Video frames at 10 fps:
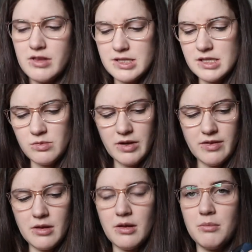This is one
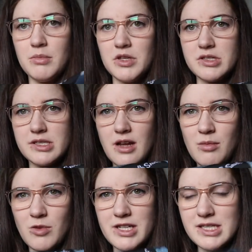of the Milk
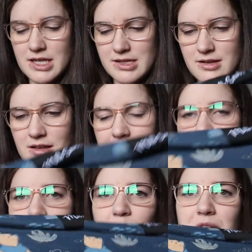Snob ones, and it's got
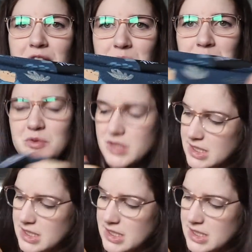little like Winnie the Poohs.